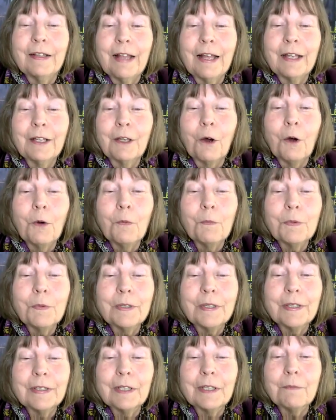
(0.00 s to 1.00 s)
I like
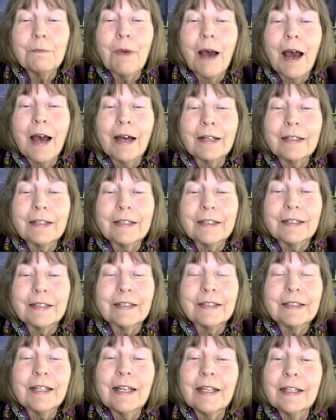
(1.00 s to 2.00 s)
opening the box
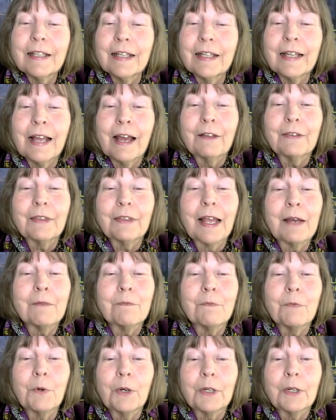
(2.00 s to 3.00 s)
and taking out
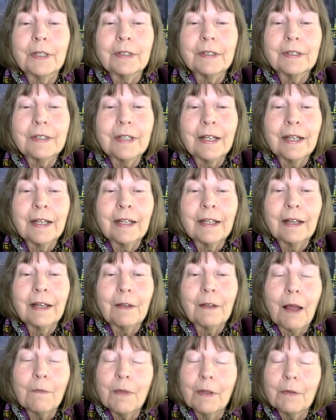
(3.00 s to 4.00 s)
that book and saying,
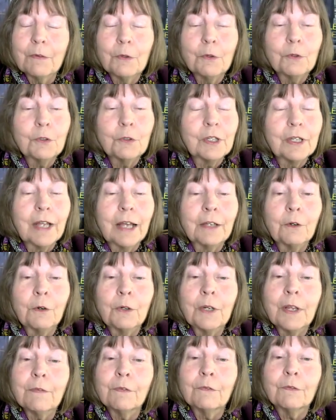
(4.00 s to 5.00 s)
usually I
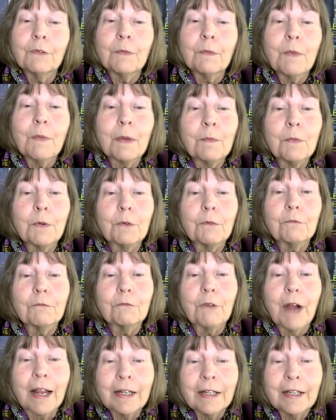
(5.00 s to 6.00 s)
don't even remember
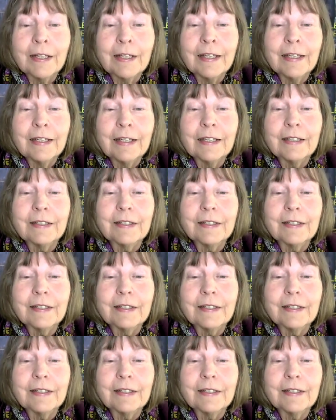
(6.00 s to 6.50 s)
writing it.